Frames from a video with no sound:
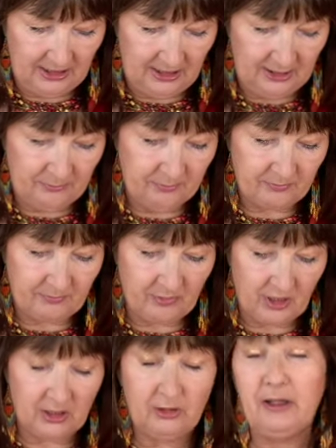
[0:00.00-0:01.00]

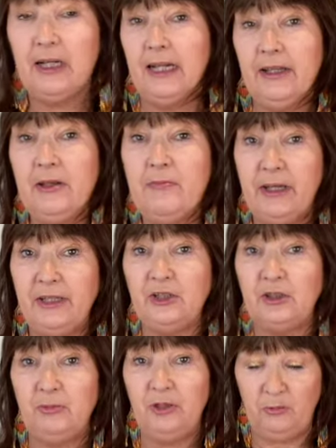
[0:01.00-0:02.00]
Now I'll either make
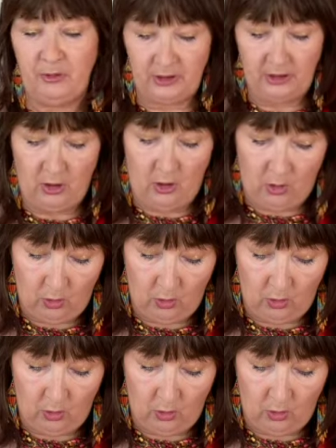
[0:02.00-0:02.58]
something with it,